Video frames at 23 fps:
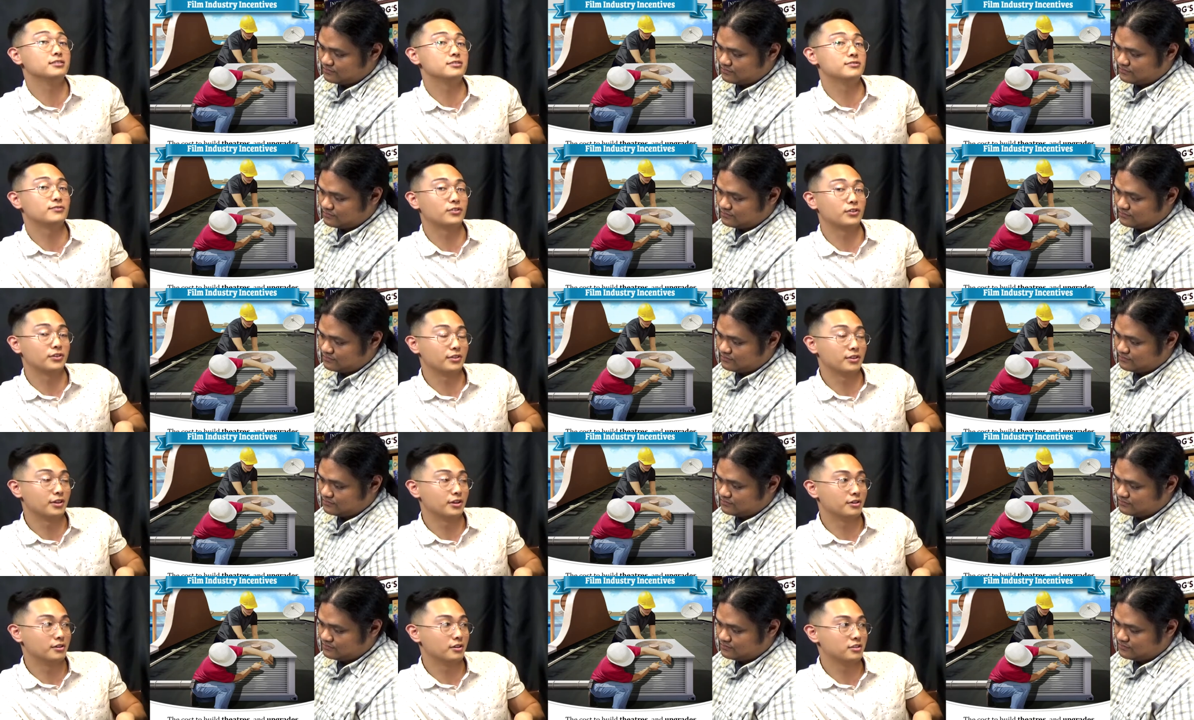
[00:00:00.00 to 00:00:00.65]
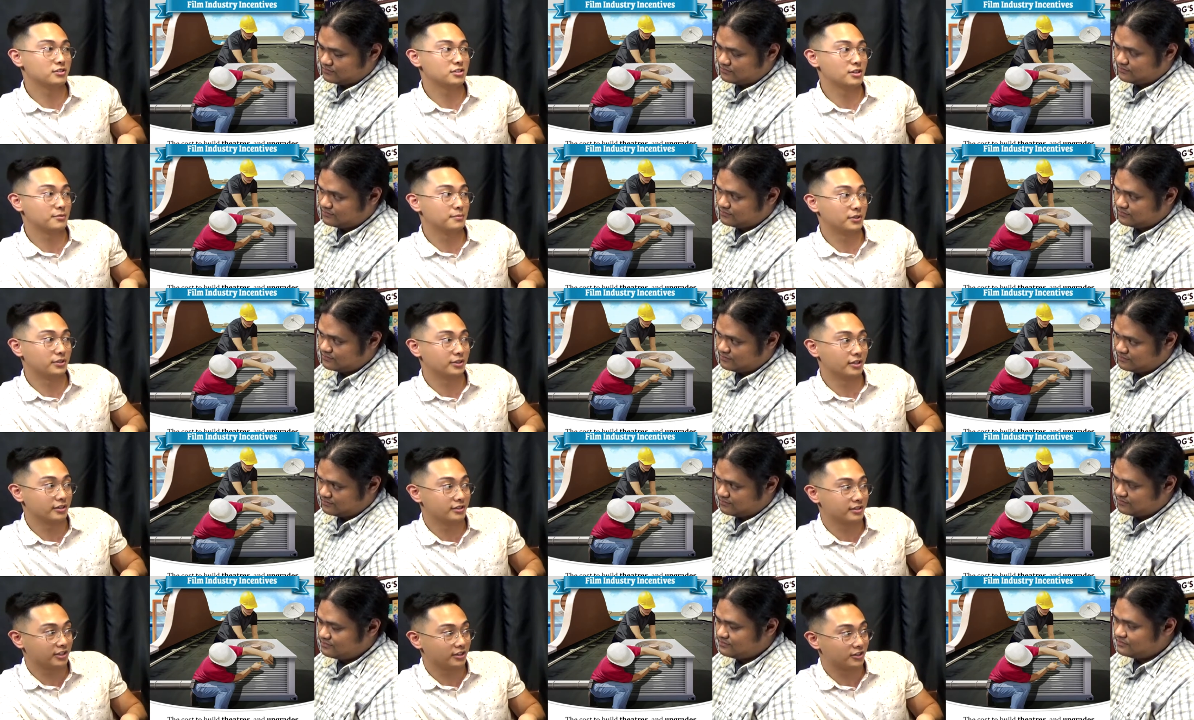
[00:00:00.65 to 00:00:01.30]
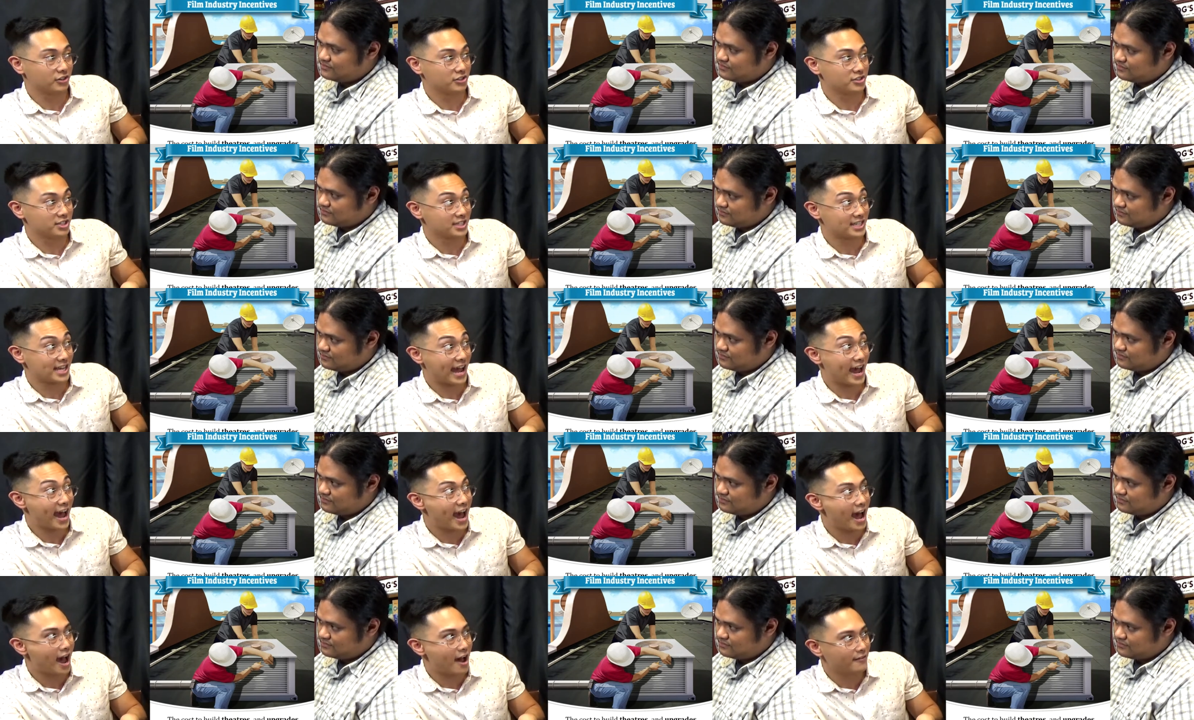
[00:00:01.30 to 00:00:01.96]
Speaker 1: for the to build on theaters is
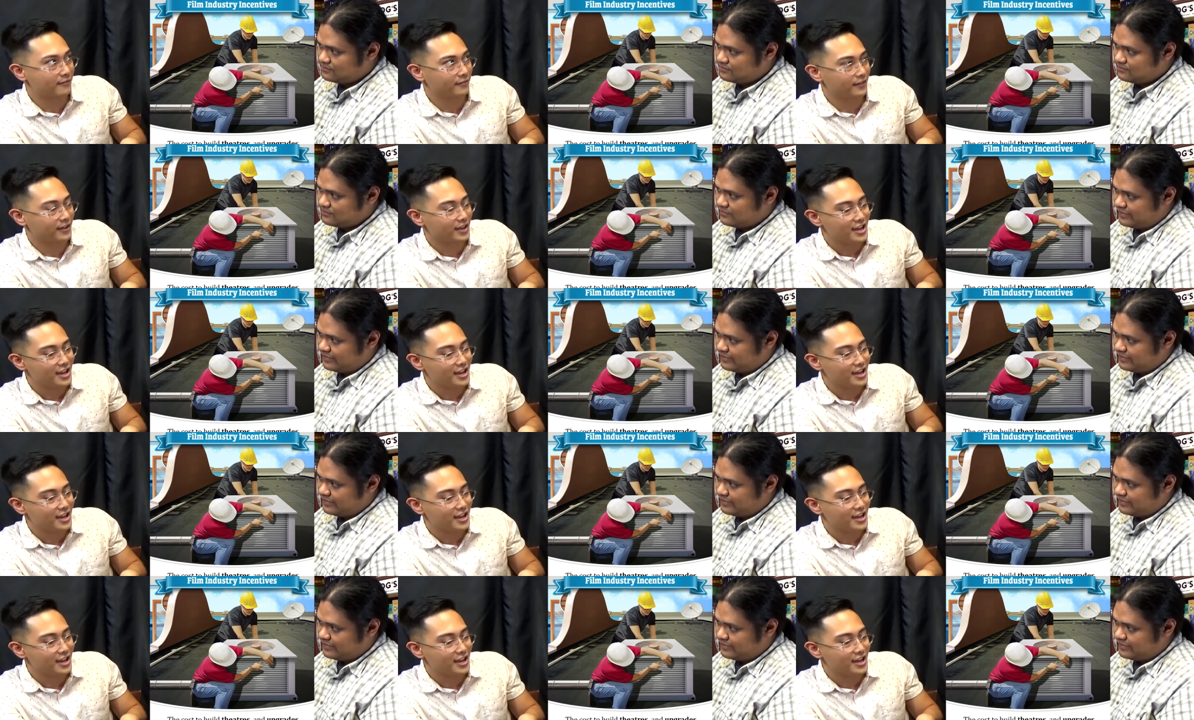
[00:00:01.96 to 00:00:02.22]
half.